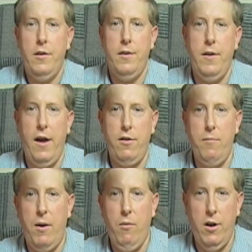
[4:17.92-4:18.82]
Now you
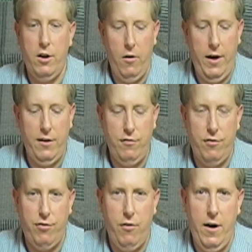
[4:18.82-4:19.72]
may want to go ahead and
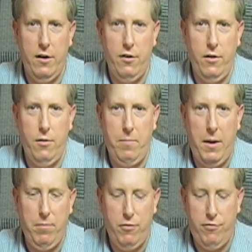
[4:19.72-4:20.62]
just throw out your little
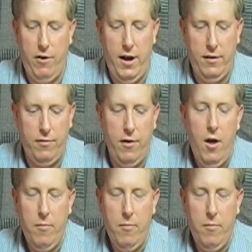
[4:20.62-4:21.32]
paper shreds.